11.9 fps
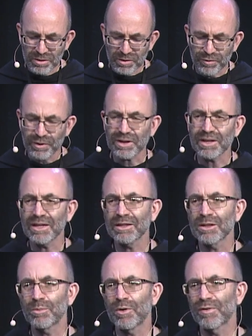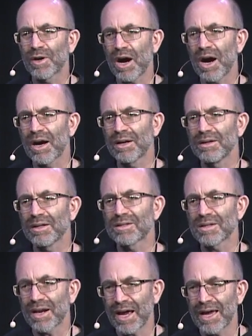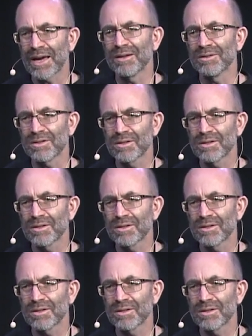for the kingdom of God is at hand.